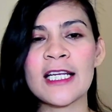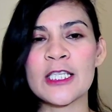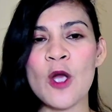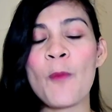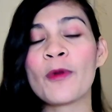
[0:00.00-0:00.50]

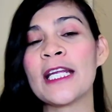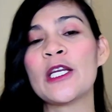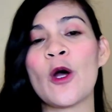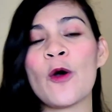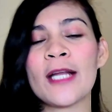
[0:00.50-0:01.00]
is commonly
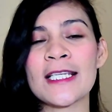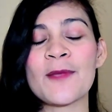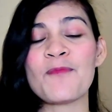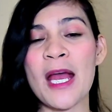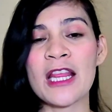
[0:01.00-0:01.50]
known as the
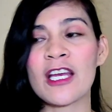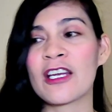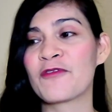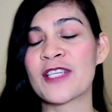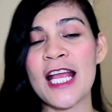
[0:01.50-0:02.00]
method
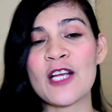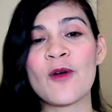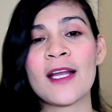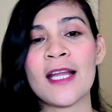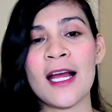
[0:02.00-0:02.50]
of
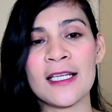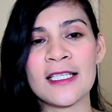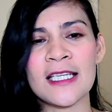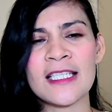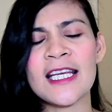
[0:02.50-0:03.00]

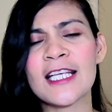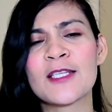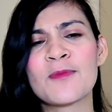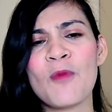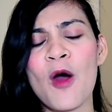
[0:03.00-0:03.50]
psychoanalysis. He
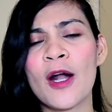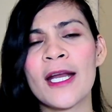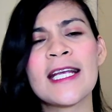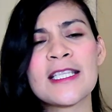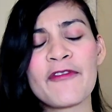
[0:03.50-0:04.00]
is
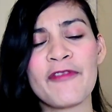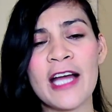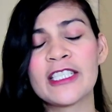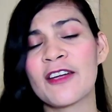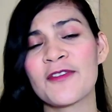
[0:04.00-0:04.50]
the
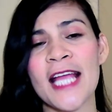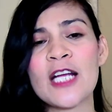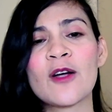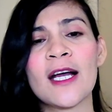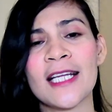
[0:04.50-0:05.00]
father of
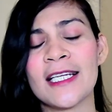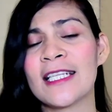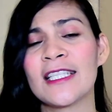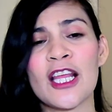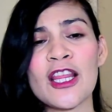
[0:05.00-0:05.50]

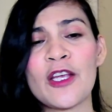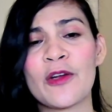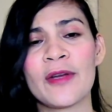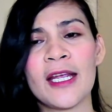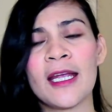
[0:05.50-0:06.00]
psychoanalytic
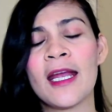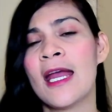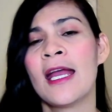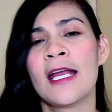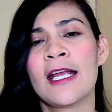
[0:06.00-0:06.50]
theory.
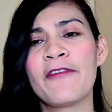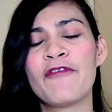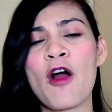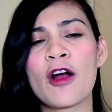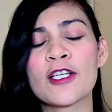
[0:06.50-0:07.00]
He
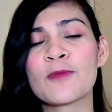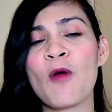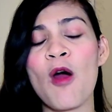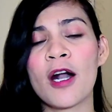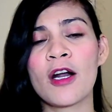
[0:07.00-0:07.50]
focused
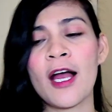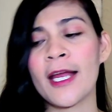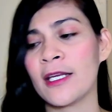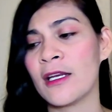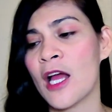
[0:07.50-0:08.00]
more
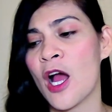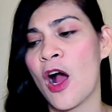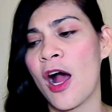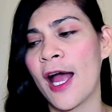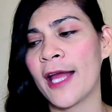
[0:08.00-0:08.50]
on
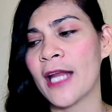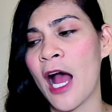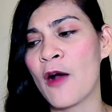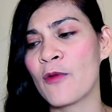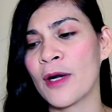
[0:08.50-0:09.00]

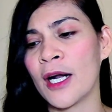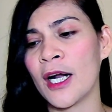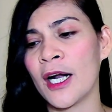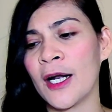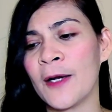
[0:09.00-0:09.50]

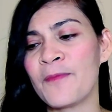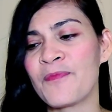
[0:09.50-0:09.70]
our